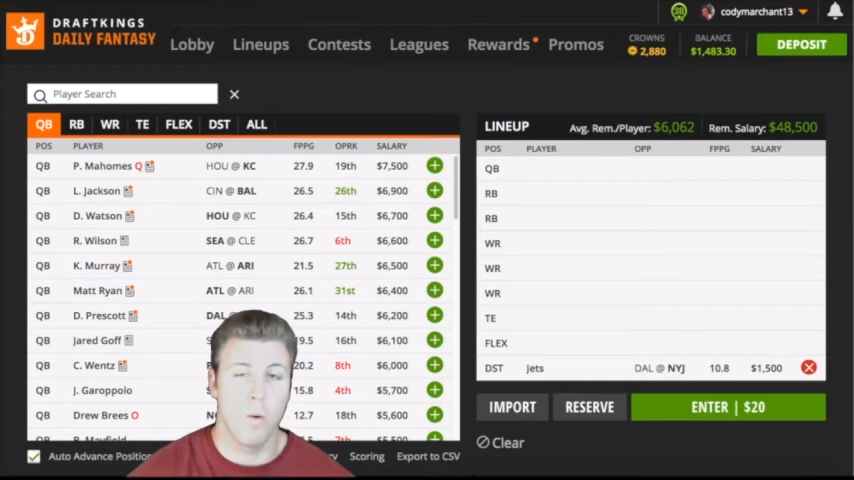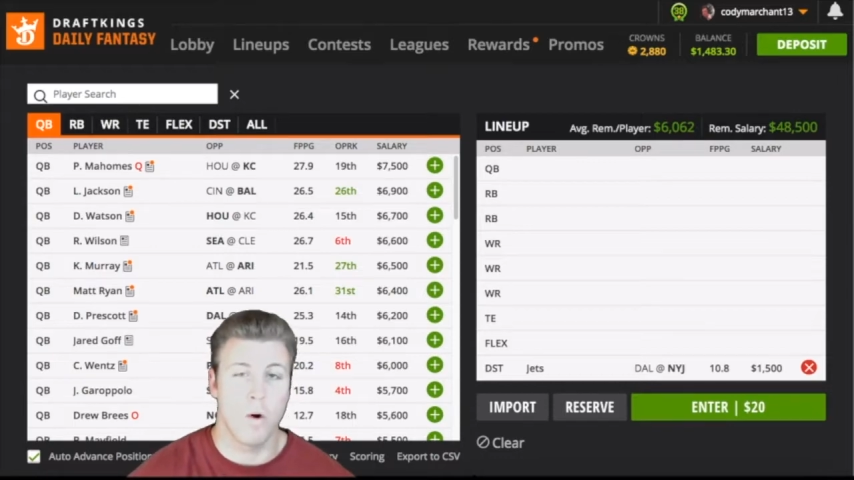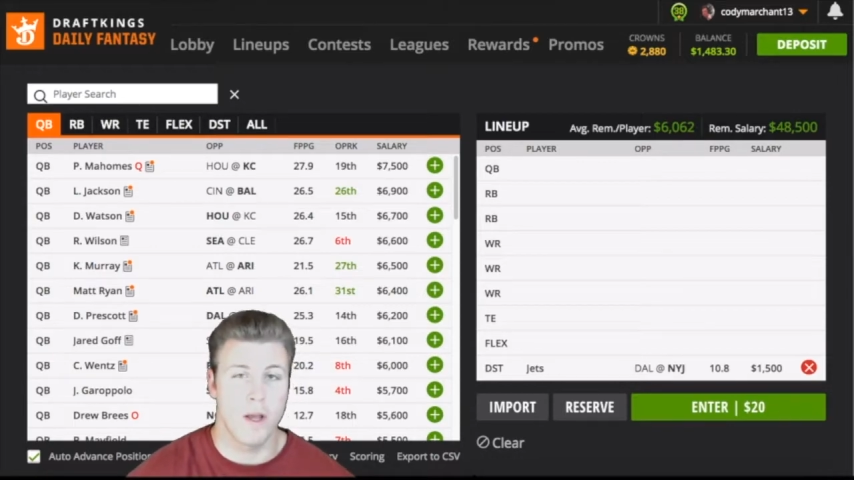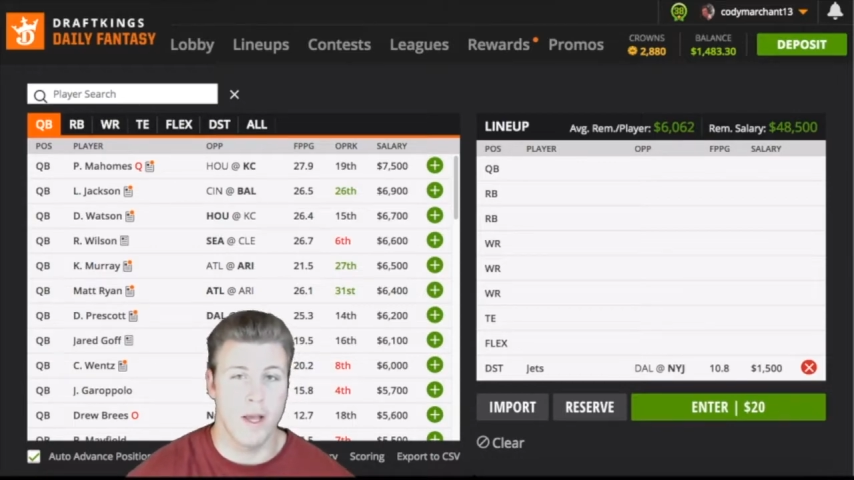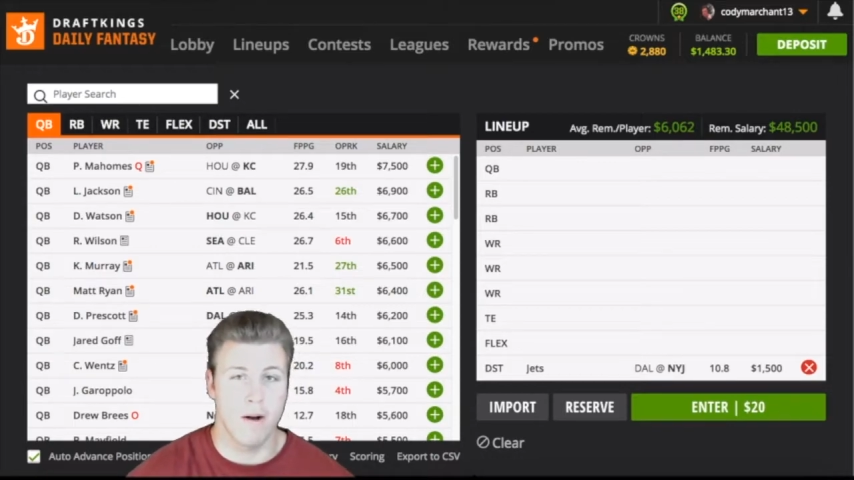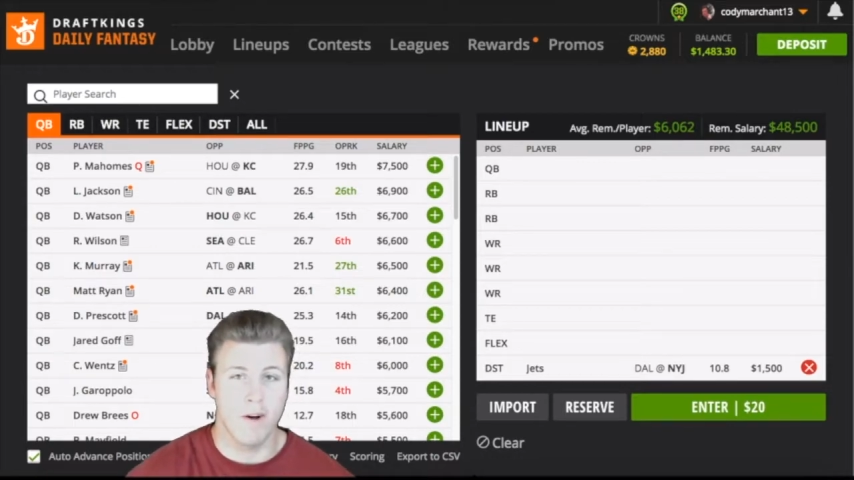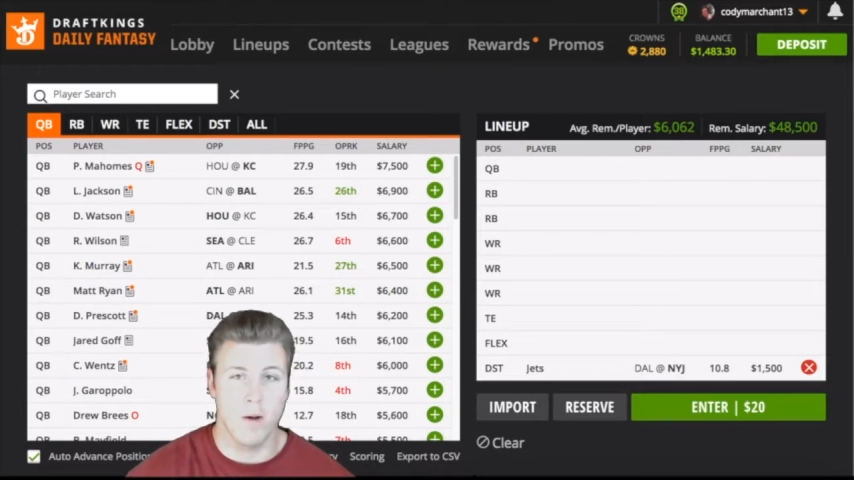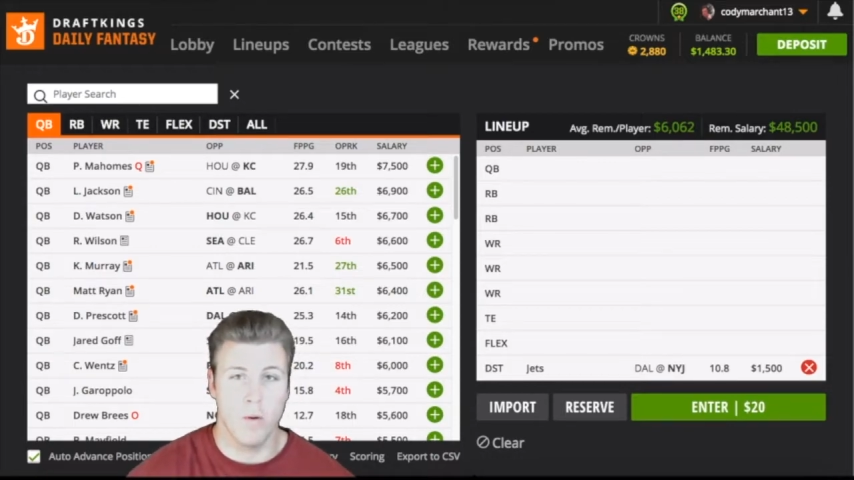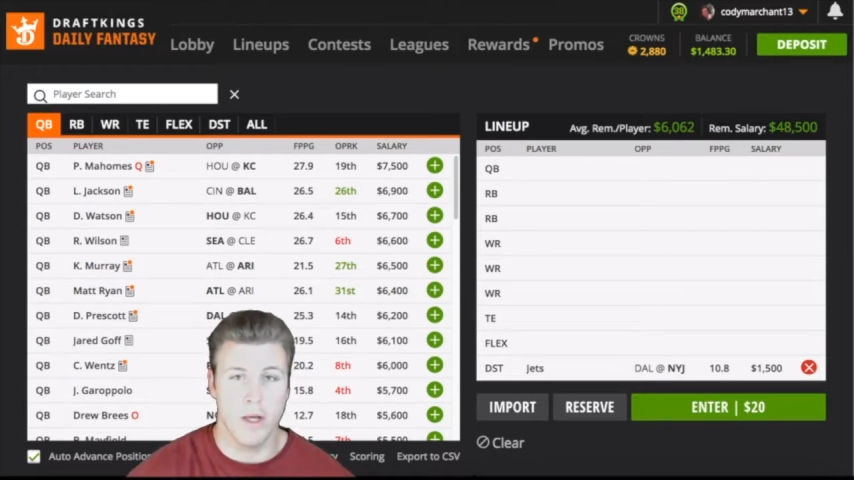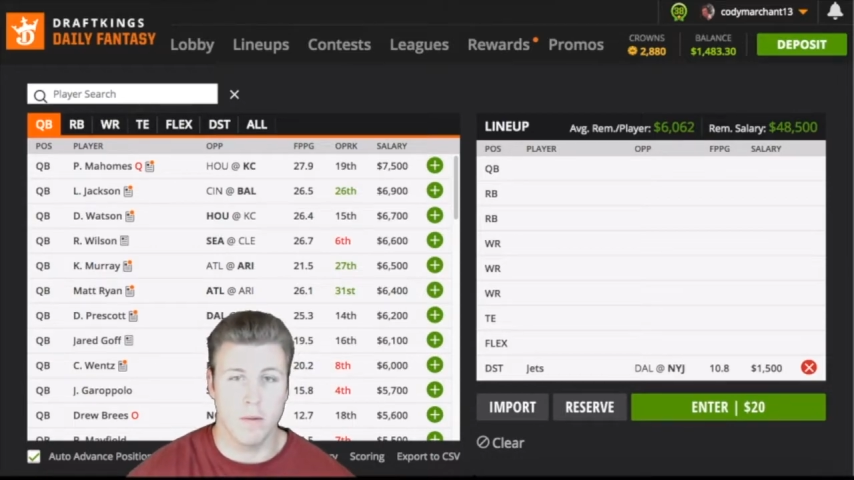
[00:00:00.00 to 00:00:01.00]
Ward and
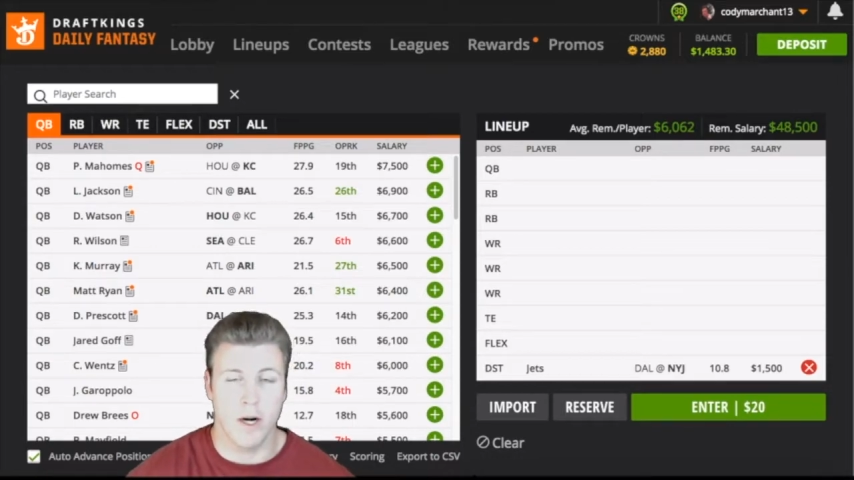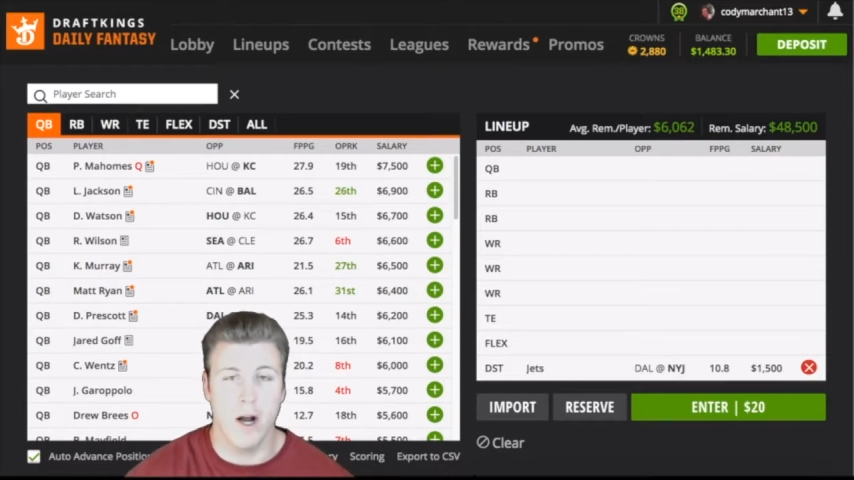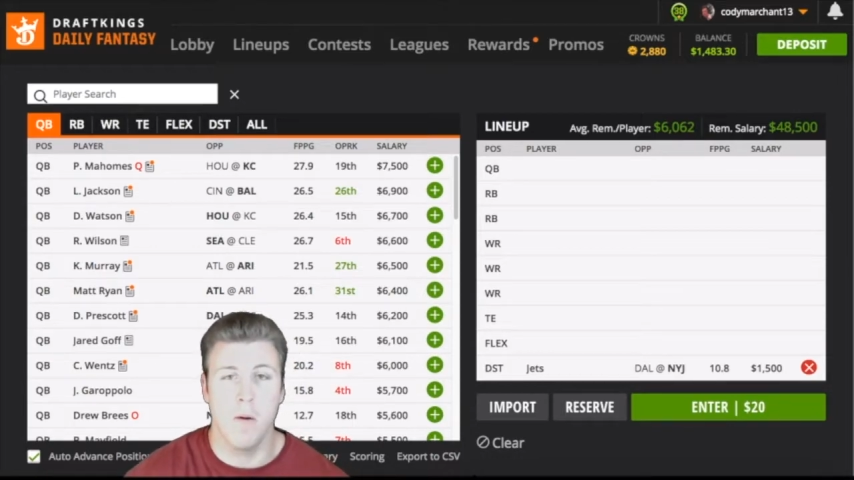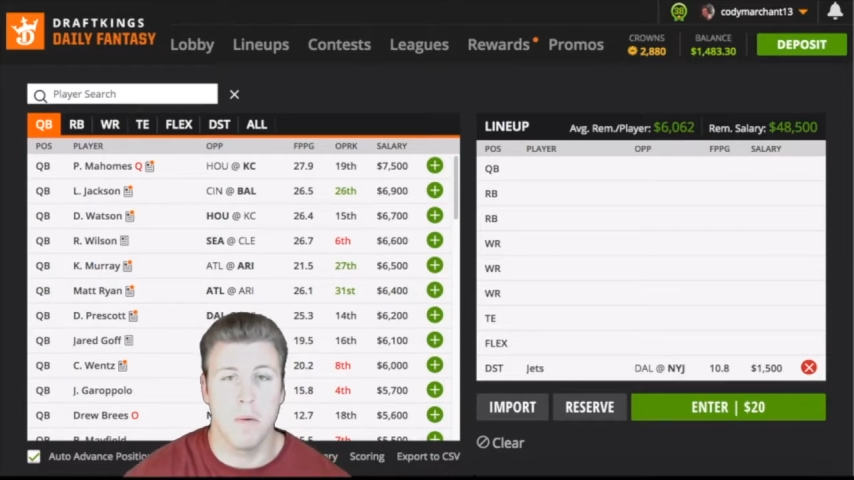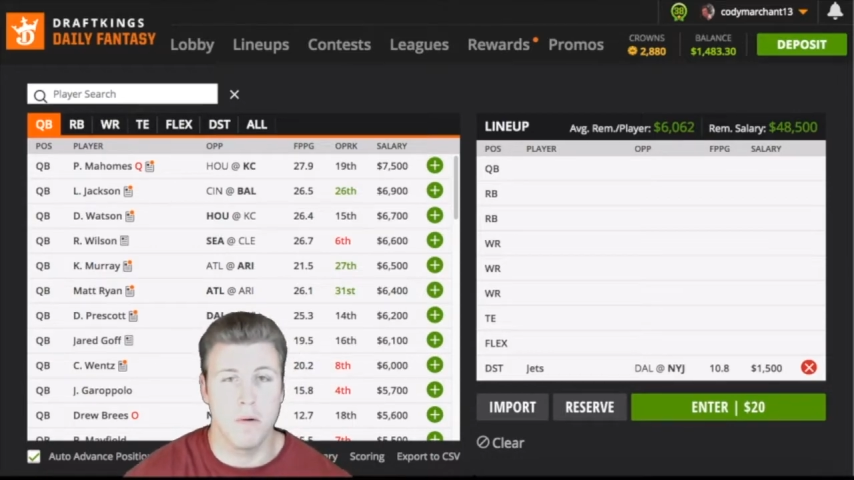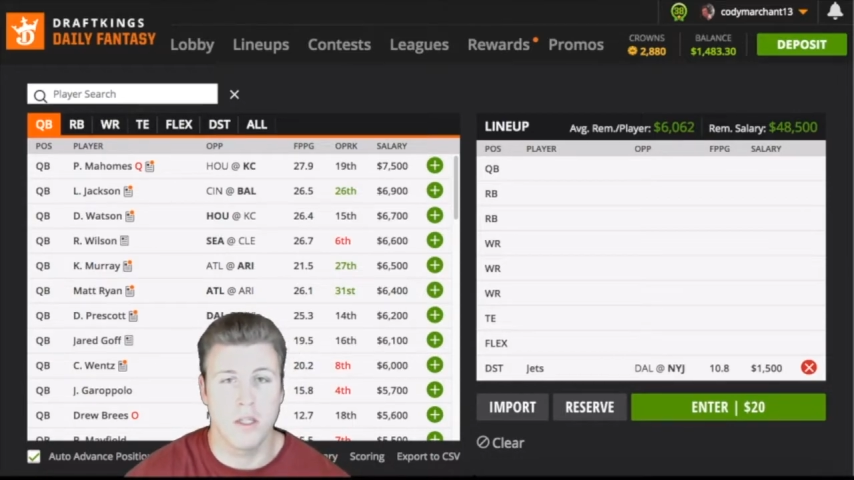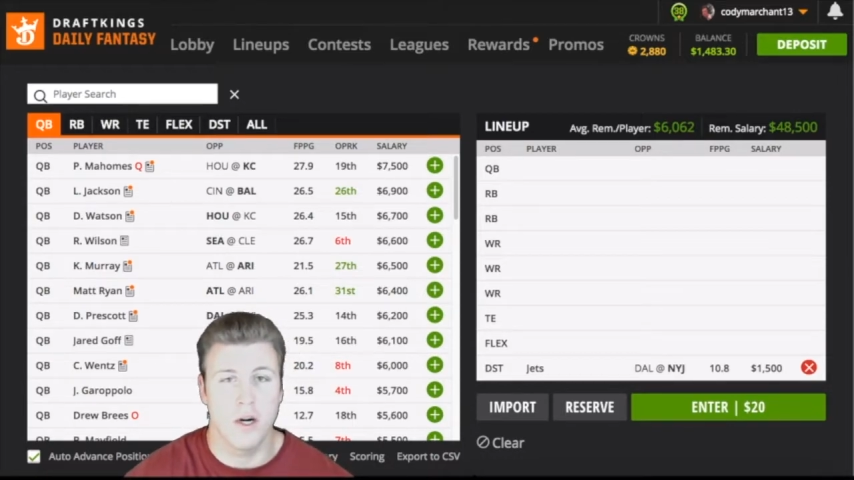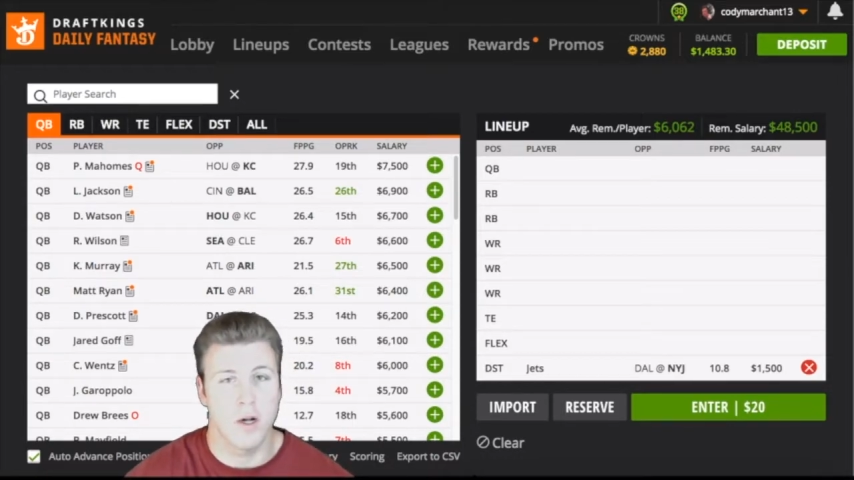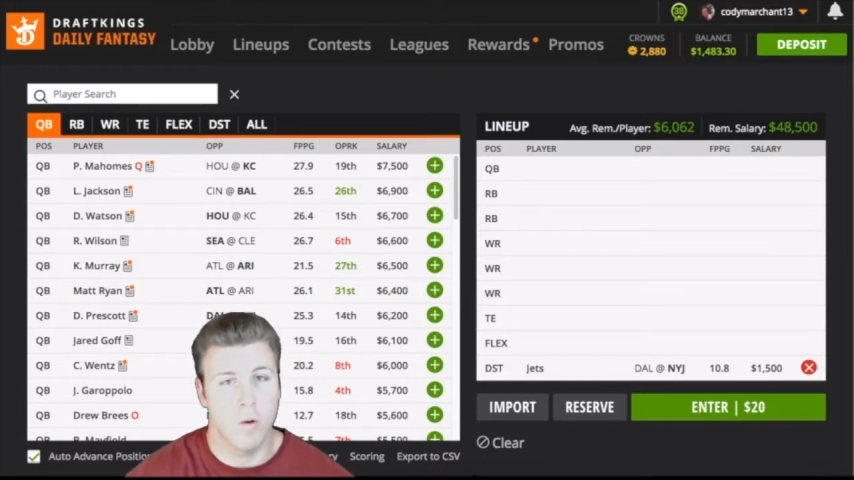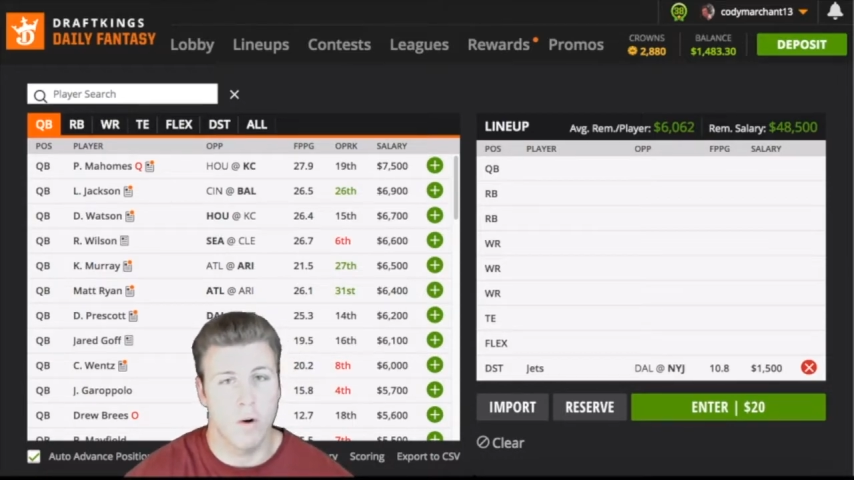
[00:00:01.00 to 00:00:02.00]
Greedy Williams are out, both
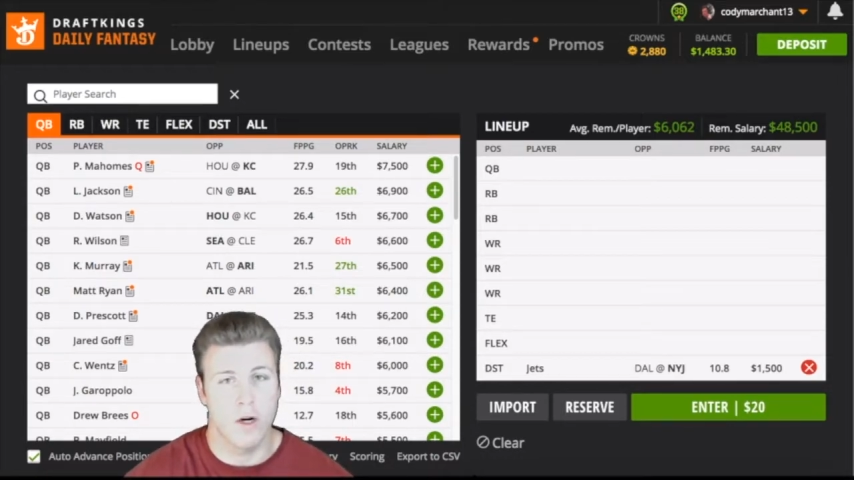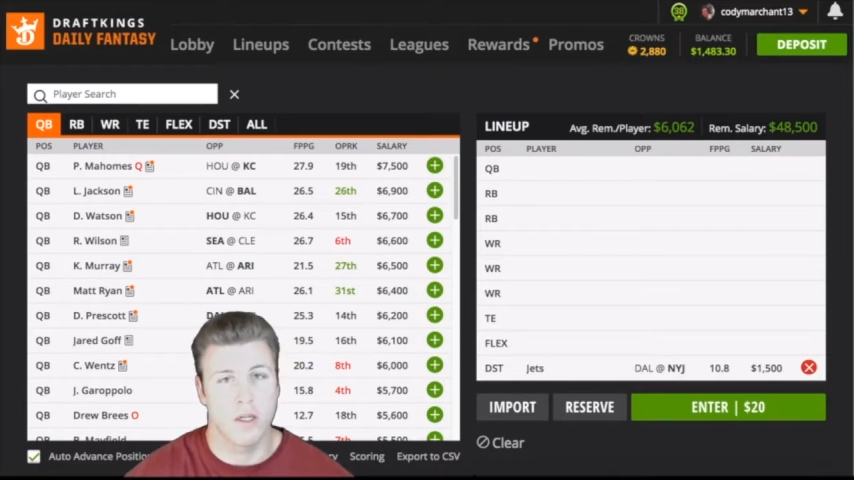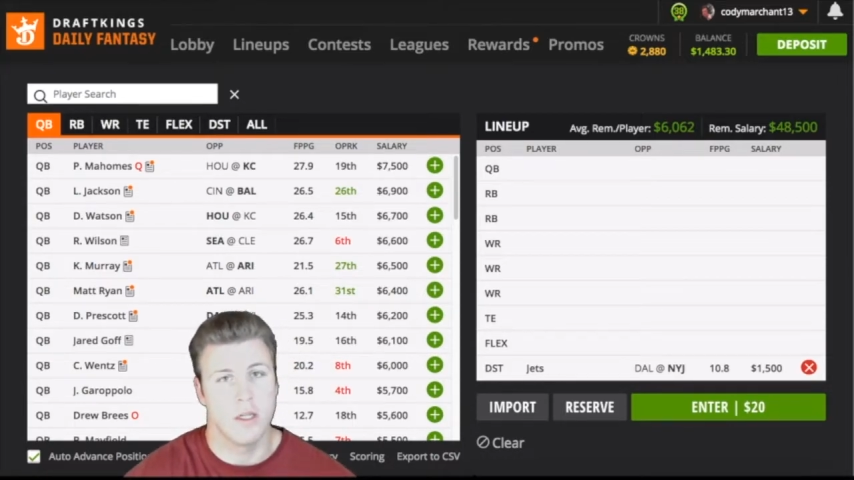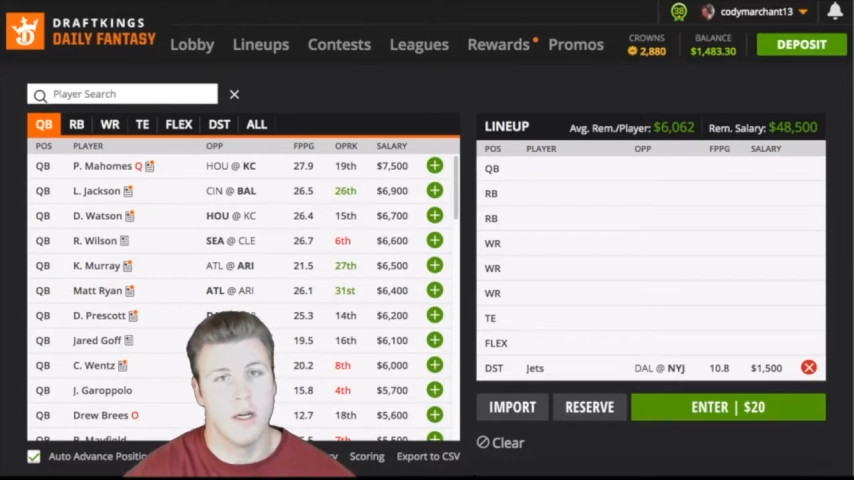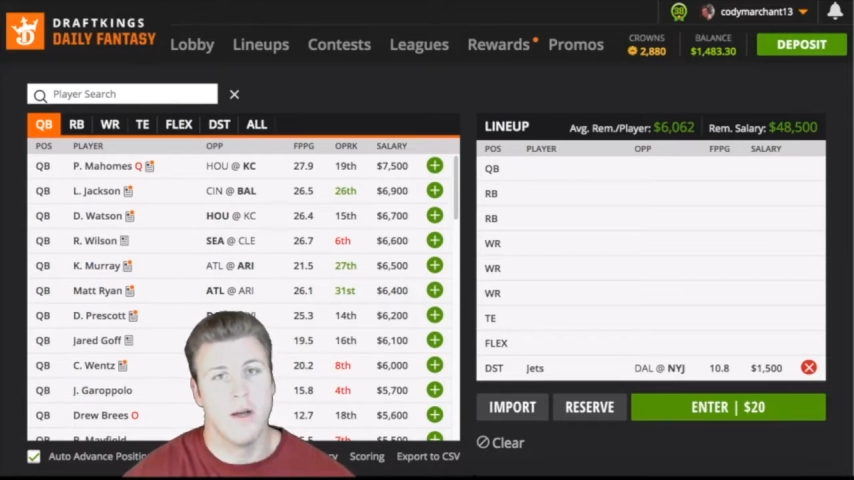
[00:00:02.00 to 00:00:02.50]
starting corners.